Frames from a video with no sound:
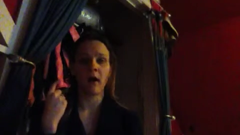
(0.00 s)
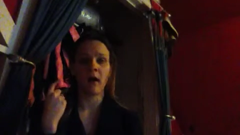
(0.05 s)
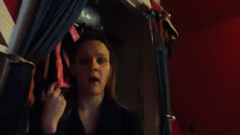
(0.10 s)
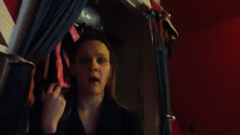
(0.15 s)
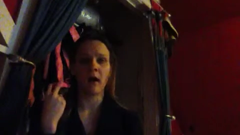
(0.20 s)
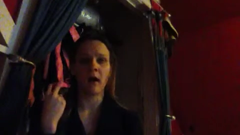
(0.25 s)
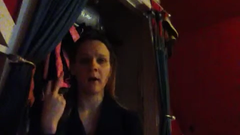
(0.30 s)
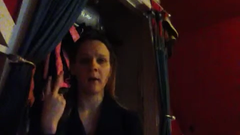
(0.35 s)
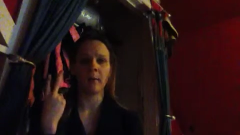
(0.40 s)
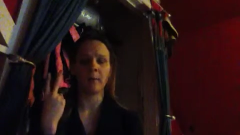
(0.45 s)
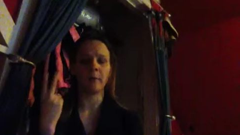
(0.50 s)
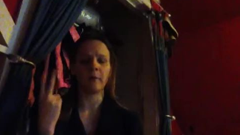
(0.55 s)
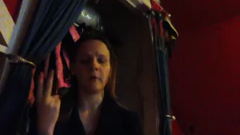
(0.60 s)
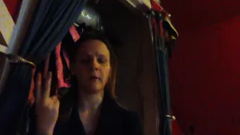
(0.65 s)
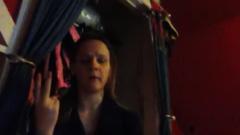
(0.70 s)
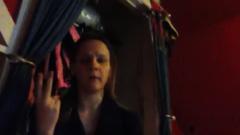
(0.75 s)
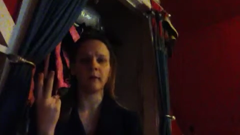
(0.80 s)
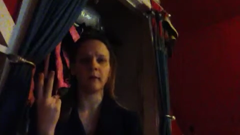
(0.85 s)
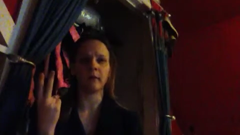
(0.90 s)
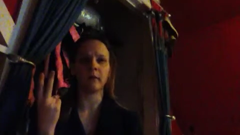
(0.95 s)
Um,
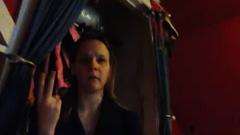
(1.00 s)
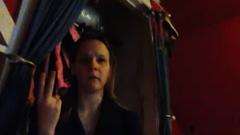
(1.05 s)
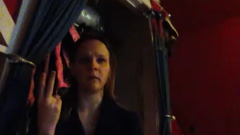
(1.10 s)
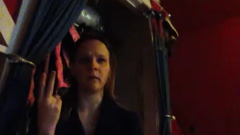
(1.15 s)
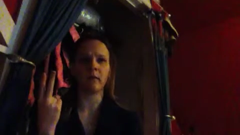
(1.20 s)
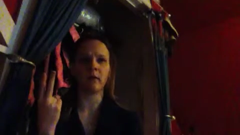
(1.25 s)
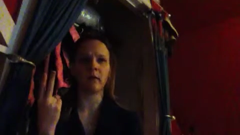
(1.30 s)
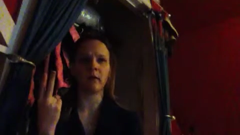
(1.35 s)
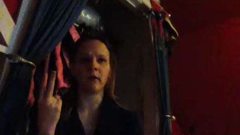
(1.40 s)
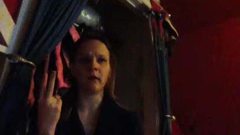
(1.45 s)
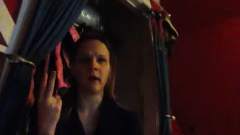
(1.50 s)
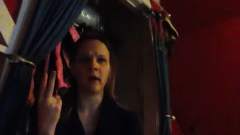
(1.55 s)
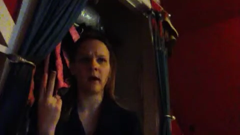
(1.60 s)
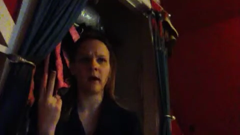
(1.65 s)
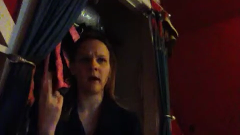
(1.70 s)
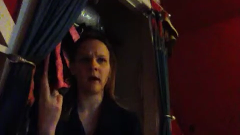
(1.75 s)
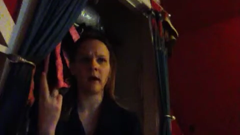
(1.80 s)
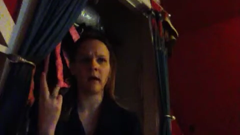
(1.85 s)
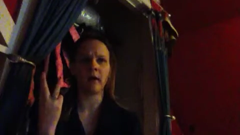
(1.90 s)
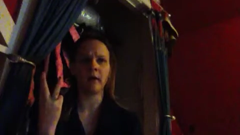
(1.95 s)
Princess
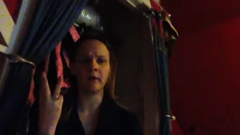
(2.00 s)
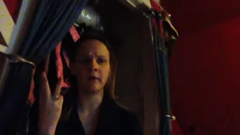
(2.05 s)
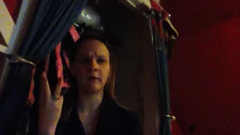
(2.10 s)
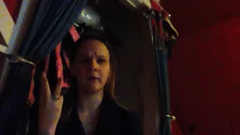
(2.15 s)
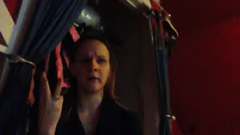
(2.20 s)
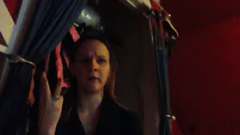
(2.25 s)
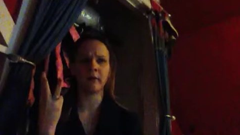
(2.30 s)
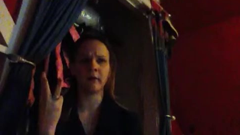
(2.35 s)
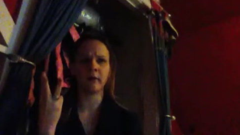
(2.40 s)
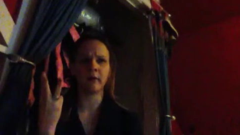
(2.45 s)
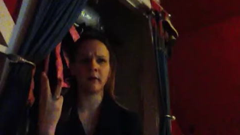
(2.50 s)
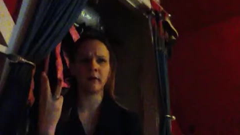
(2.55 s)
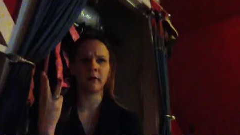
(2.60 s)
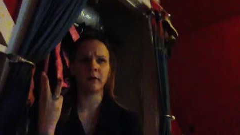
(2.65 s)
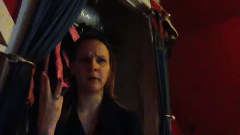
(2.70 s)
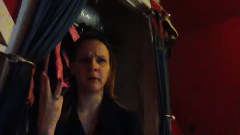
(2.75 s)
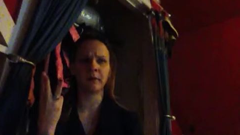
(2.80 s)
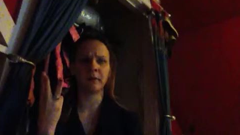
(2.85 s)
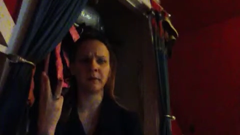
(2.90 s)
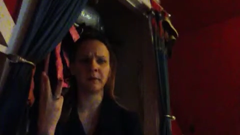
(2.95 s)
Aurora,
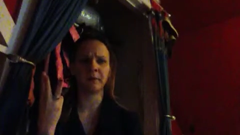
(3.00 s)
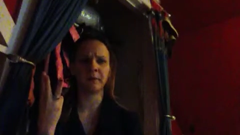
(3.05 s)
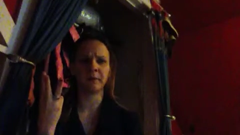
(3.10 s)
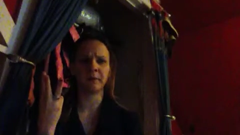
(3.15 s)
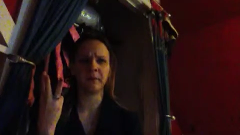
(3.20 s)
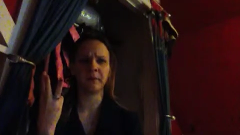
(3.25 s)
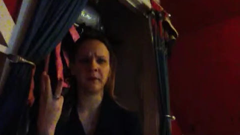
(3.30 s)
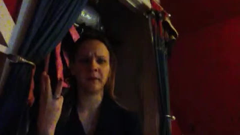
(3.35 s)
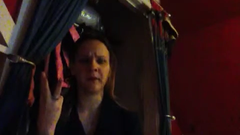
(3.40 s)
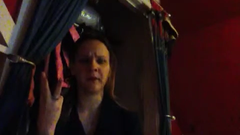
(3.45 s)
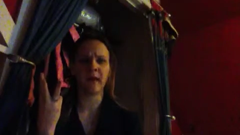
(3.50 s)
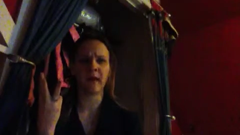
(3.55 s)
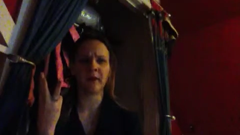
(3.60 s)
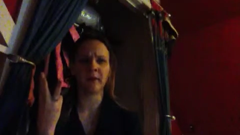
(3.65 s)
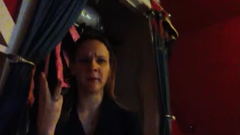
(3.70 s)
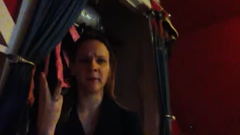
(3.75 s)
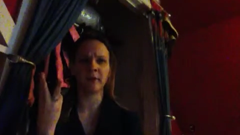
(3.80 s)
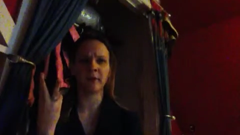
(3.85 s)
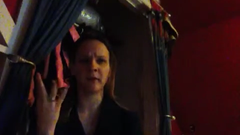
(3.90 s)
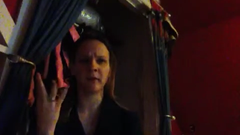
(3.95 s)
or
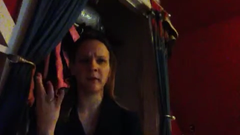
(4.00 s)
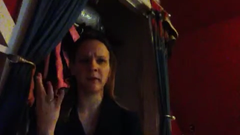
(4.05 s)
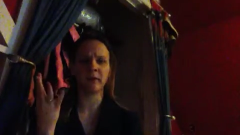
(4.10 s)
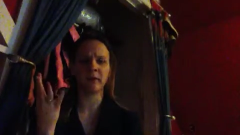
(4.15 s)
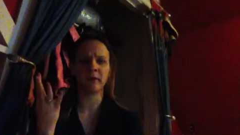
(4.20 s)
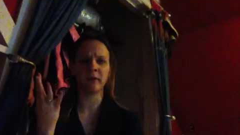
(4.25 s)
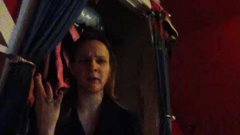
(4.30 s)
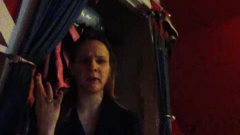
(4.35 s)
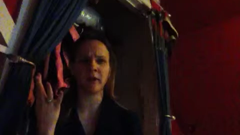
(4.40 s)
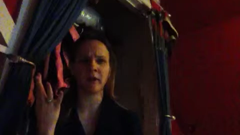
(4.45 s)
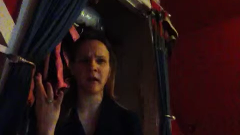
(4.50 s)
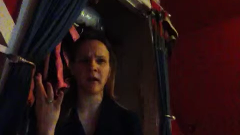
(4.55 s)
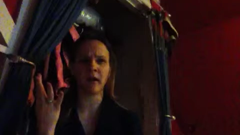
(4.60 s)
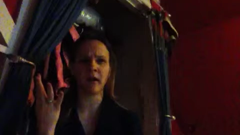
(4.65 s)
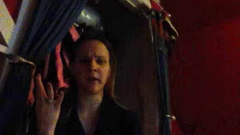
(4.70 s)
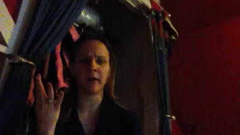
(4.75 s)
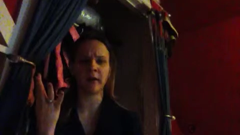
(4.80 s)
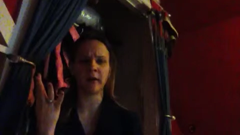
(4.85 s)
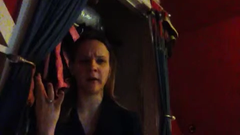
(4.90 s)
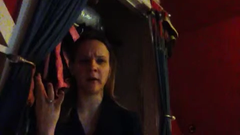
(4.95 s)
Jasmine, or
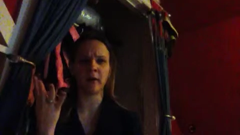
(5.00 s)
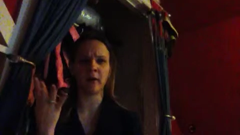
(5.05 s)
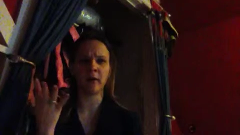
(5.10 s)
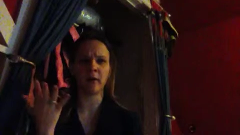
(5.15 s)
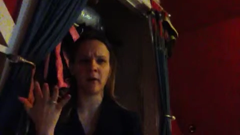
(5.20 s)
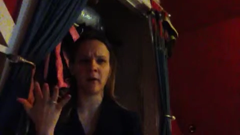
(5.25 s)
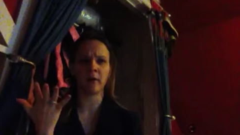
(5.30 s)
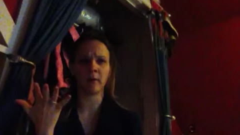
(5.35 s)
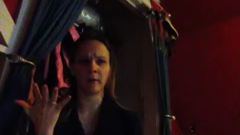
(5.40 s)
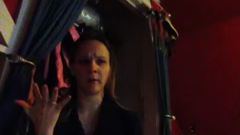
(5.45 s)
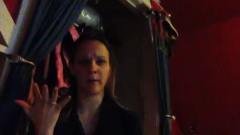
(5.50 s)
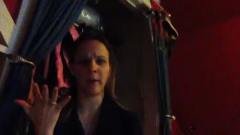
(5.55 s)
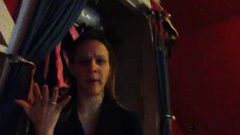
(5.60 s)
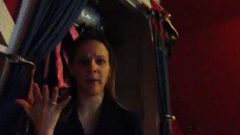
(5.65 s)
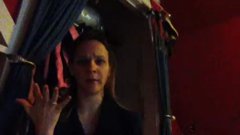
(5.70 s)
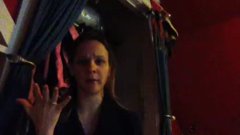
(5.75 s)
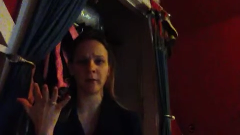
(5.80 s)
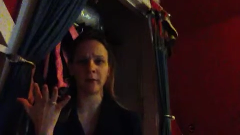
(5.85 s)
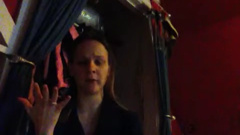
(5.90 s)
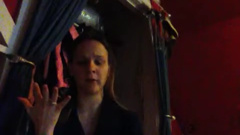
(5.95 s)
Tiana, or
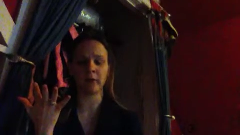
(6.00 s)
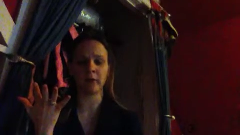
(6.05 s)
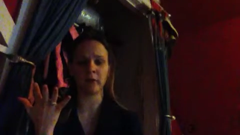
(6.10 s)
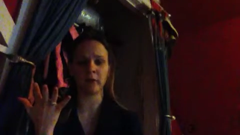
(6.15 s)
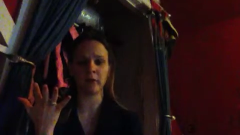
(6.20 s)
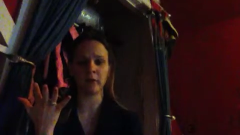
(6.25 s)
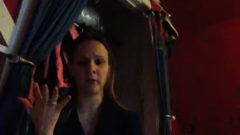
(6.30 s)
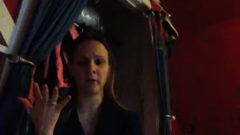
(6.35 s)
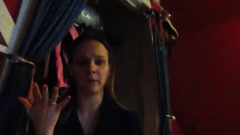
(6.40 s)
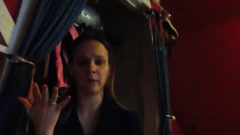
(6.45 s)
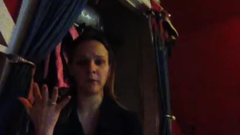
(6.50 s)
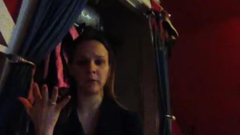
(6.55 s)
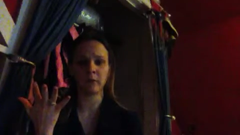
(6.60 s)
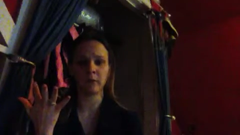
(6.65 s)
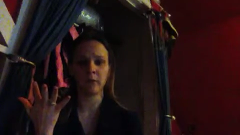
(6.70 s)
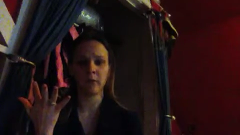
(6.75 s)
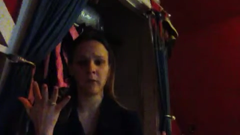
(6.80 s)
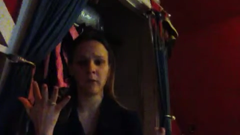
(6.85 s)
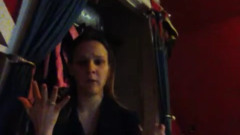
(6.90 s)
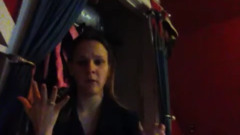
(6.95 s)
Rapunzel,
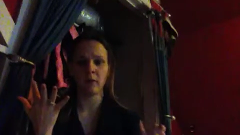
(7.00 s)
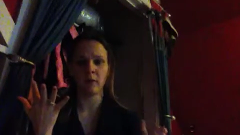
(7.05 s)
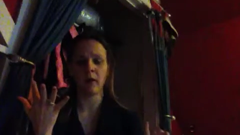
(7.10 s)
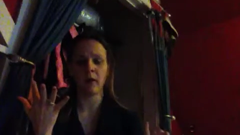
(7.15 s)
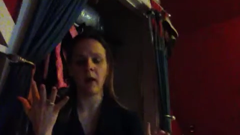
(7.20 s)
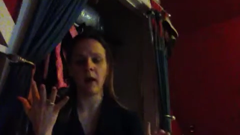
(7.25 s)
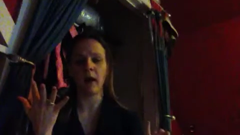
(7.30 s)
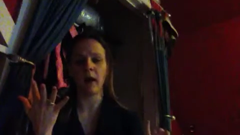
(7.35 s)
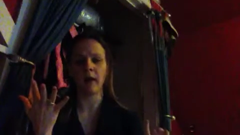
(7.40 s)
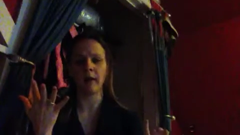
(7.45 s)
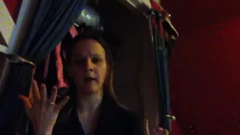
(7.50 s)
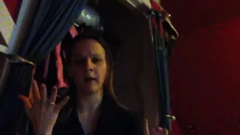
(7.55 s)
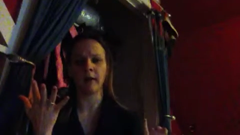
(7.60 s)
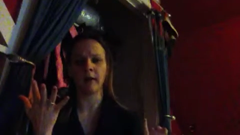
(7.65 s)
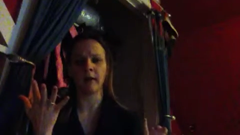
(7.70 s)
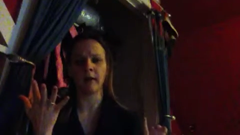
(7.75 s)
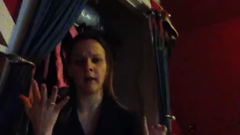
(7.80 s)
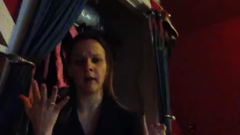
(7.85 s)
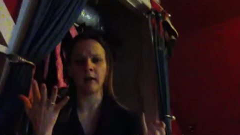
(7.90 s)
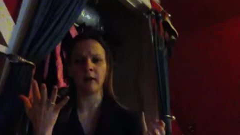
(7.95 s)
or
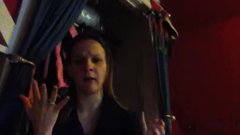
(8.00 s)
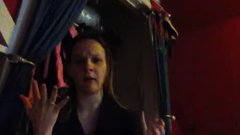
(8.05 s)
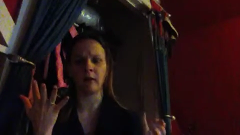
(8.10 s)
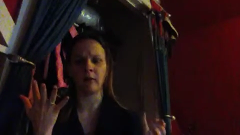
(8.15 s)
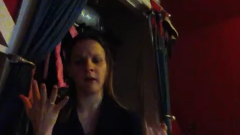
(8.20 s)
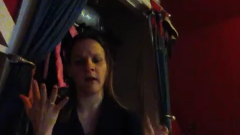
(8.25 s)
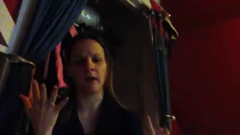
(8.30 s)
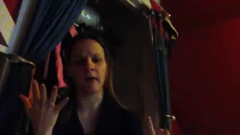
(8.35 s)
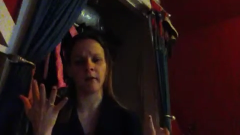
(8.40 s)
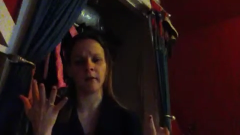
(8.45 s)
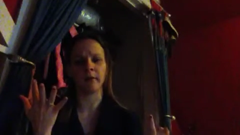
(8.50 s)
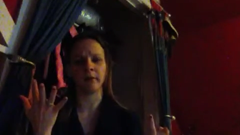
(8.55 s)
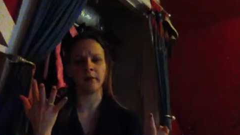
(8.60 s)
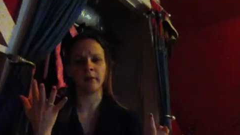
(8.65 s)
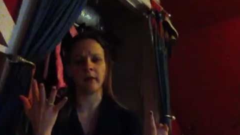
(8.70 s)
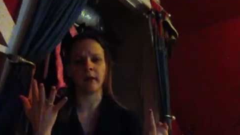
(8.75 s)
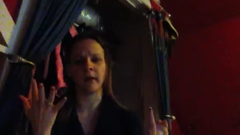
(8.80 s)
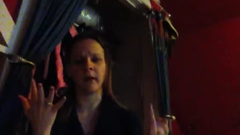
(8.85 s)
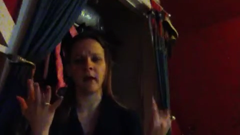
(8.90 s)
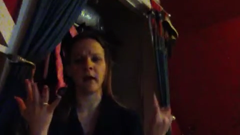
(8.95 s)
Anna, or
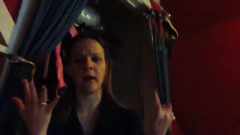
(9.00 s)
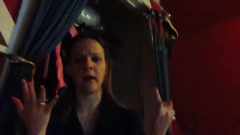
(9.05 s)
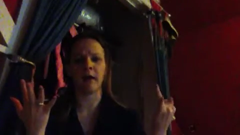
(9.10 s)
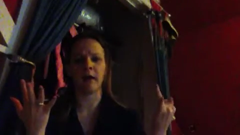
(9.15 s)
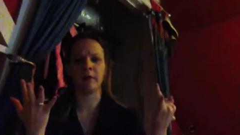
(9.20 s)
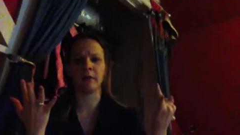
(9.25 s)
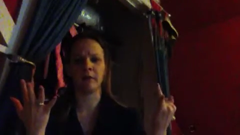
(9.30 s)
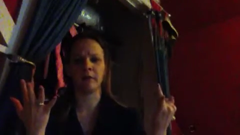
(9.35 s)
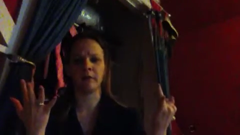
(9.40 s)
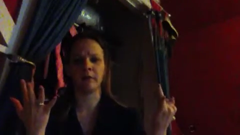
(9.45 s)
Elsa.